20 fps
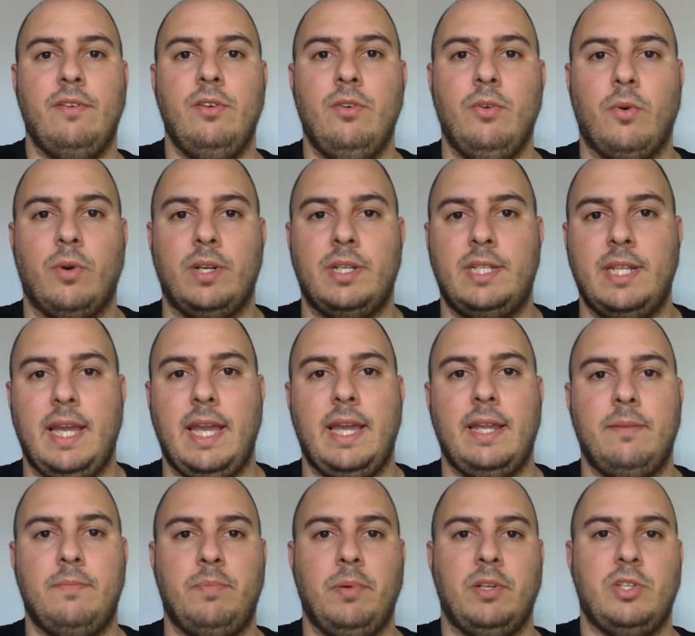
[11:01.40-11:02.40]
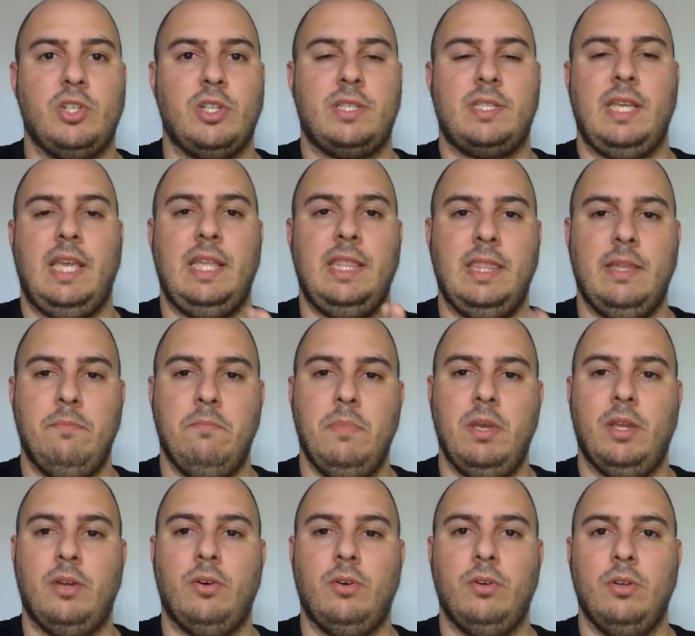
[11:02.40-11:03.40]
nor dead, but just in the
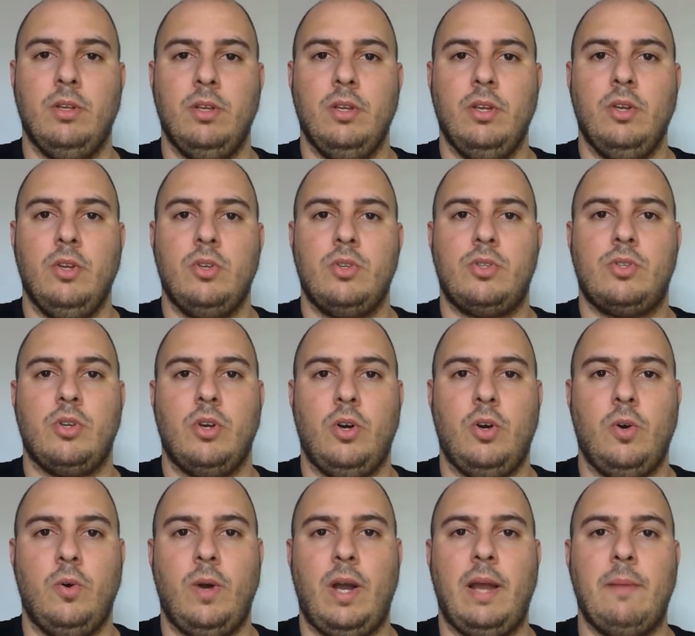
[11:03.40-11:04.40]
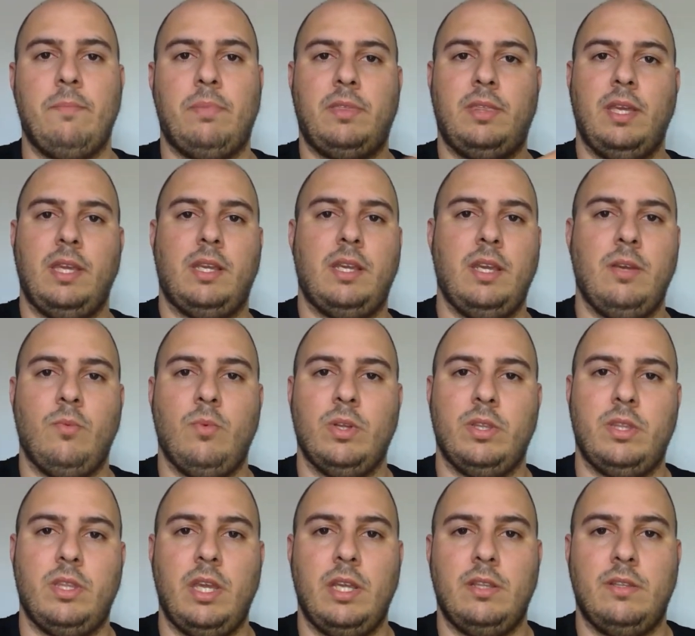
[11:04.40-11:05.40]
middle. So I'm thinking
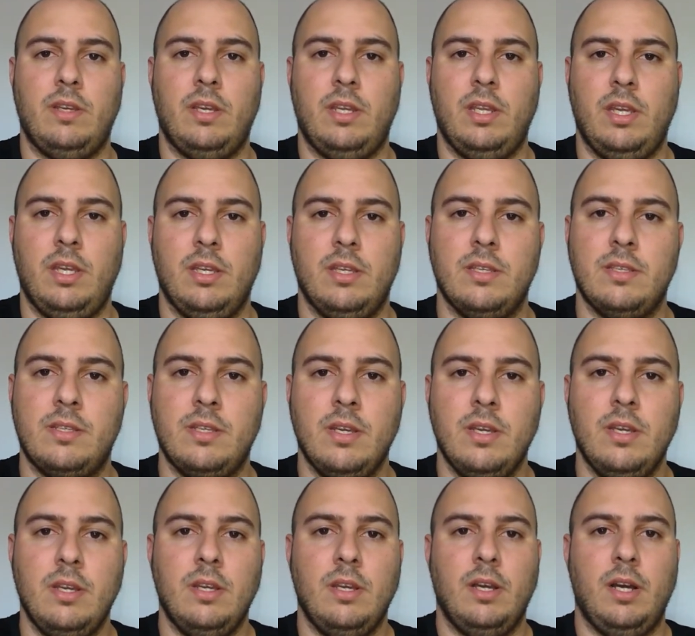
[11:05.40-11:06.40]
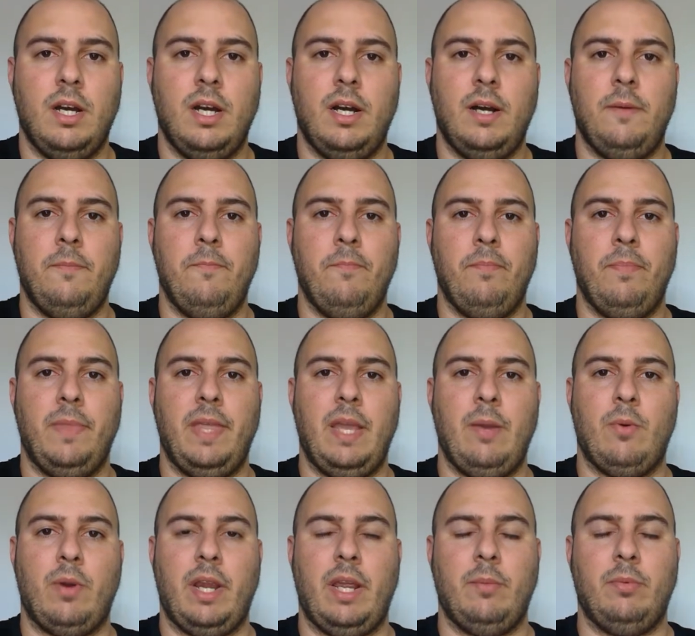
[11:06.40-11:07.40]
what they did is they
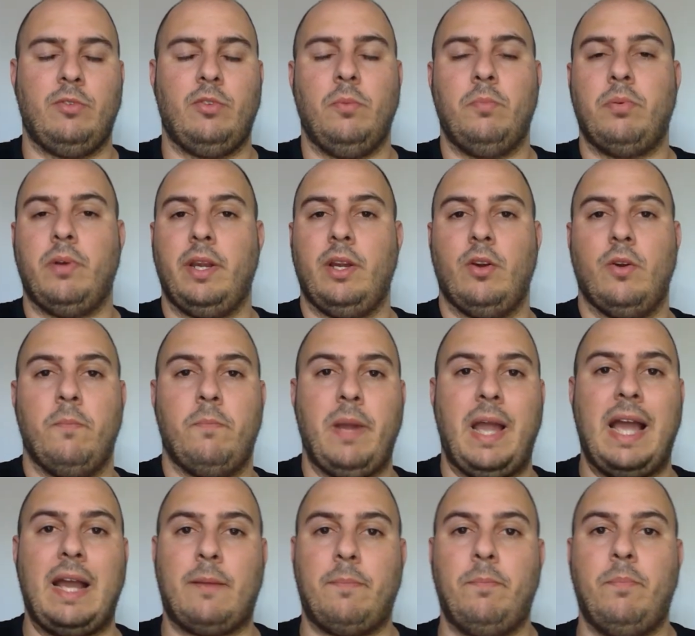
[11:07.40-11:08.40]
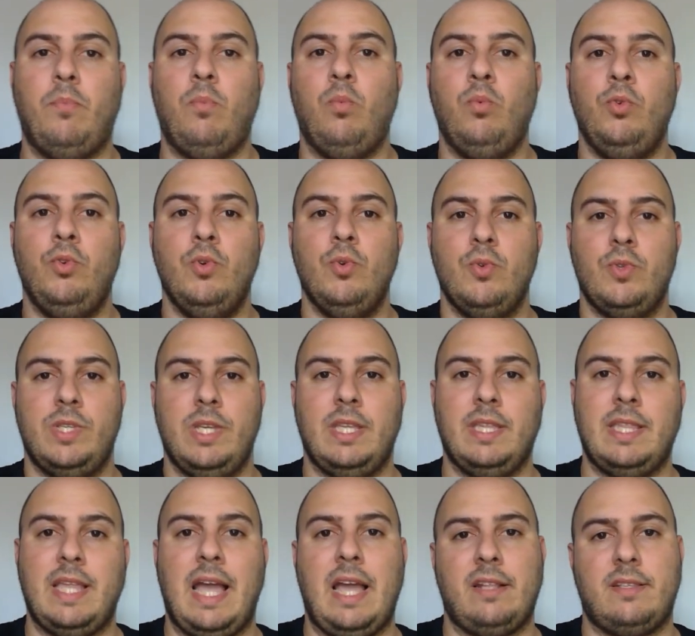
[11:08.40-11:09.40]
were able to bring her back
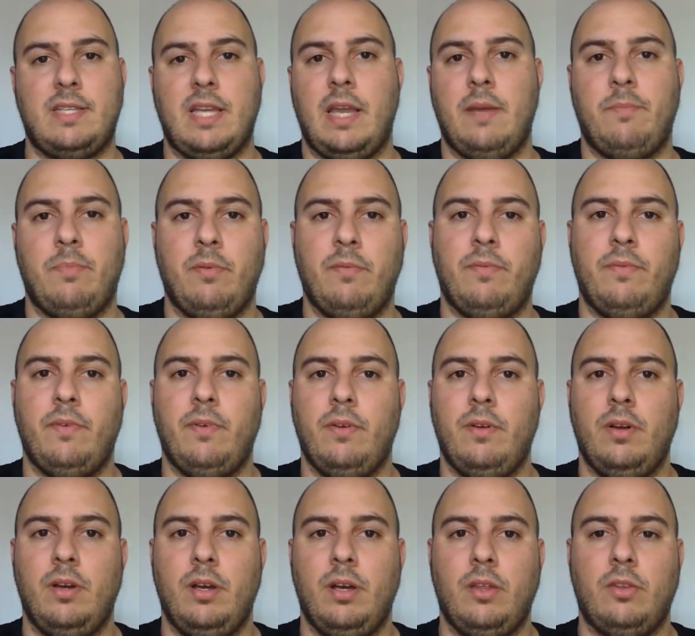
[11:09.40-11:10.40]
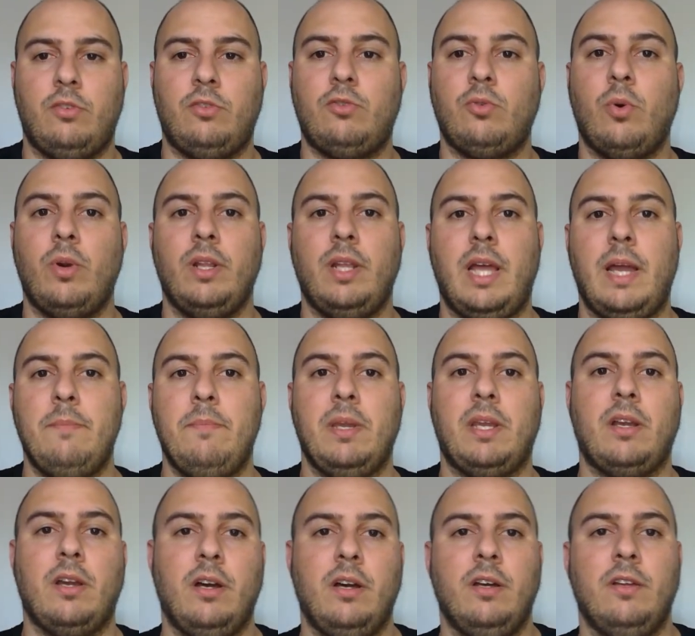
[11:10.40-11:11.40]
using that type of storyline,
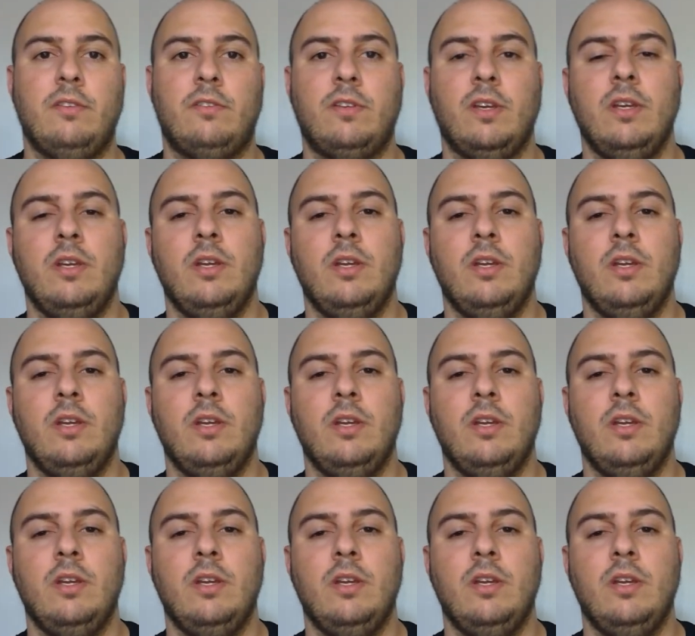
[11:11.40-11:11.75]
because